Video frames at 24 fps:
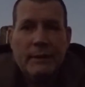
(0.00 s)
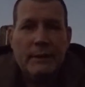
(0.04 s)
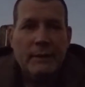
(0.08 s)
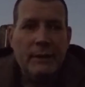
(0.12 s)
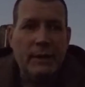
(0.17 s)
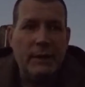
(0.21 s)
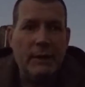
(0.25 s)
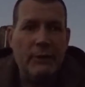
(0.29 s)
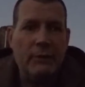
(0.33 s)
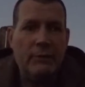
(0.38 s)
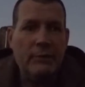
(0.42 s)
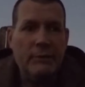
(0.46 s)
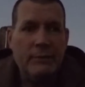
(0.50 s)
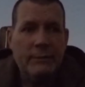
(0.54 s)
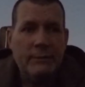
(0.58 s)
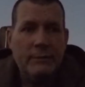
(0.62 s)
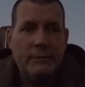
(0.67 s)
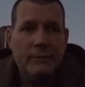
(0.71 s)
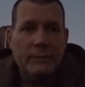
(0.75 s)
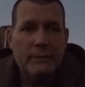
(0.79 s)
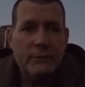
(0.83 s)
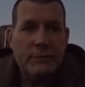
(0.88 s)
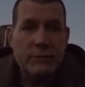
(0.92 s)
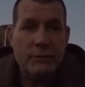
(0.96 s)
you know,
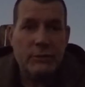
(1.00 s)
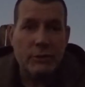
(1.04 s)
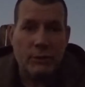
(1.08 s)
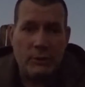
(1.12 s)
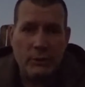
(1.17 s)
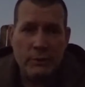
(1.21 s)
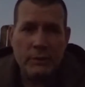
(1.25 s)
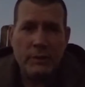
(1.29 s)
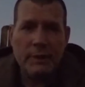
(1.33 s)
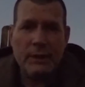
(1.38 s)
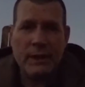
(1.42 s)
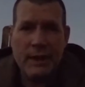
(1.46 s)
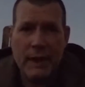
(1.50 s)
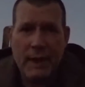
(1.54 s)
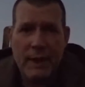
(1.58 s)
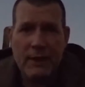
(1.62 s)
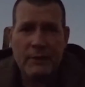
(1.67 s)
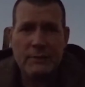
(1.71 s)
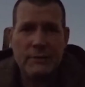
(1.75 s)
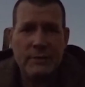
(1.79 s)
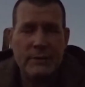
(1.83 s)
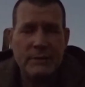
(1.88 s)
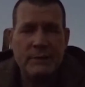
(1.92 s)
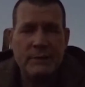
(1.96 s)
certain
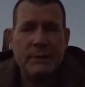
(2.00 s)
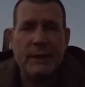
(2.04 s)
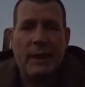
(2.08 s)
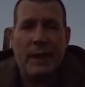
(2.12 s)
occasions